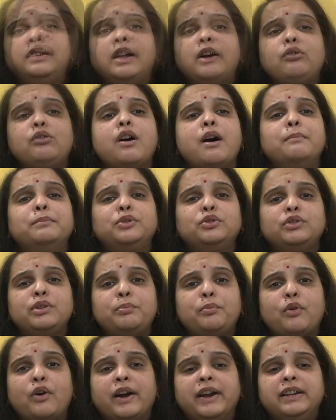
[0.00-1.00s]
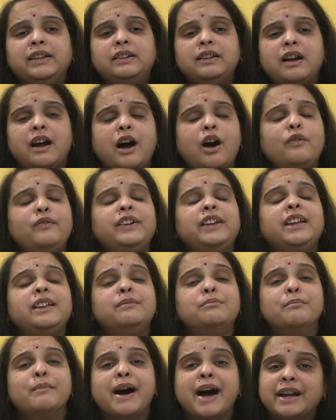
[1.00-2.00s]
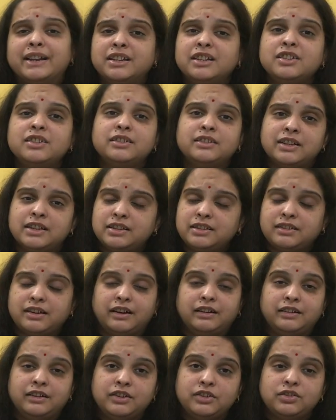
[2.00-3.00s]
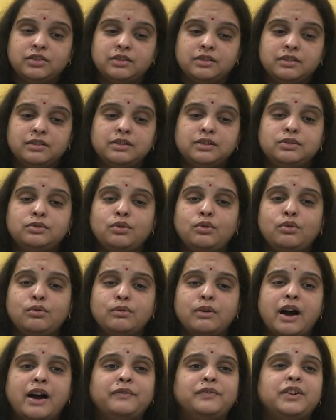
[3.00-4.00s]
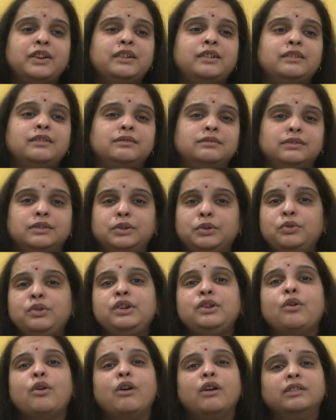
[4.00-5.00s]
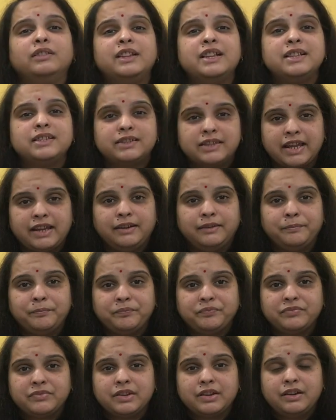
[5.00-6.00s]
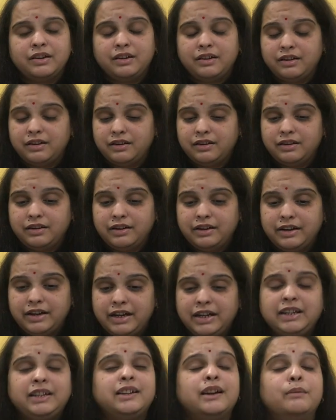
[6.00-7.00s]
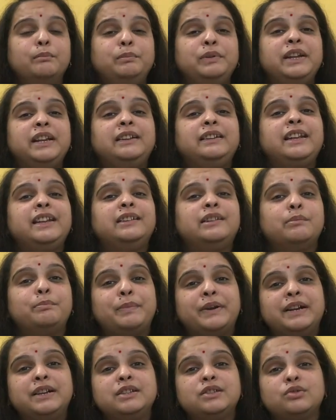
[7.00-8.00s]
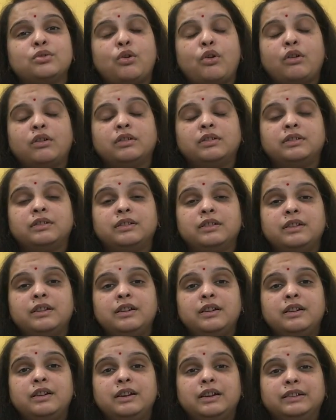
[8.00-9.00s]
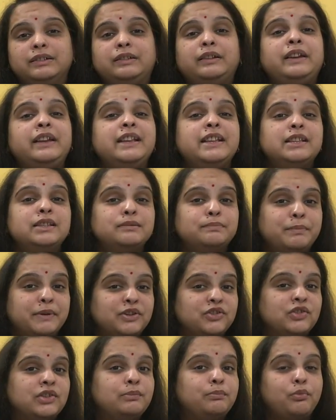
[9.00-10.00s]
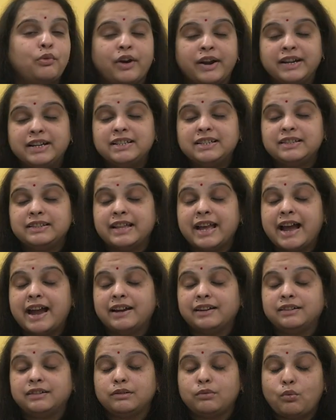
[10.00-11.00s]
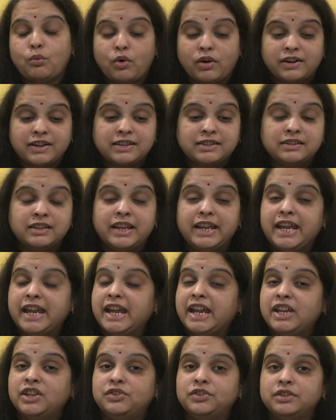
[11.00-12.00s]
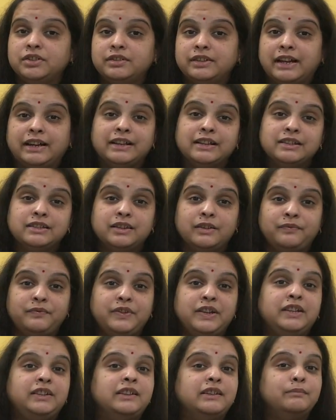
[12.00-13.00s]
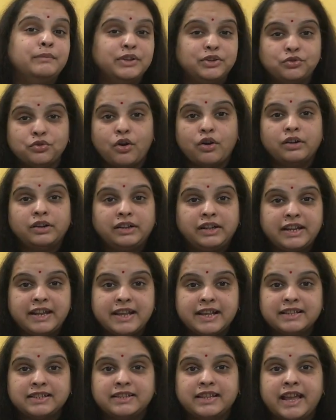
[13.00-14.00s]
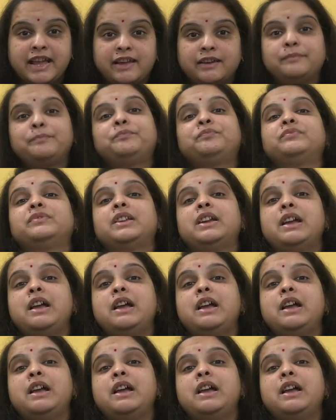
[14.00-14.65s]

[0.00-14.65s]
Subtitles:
Now come to the point, how we can manage this condition. So after doing all this thing, it completely depends on three special points, that what is the age, that is the fetal maturity is there,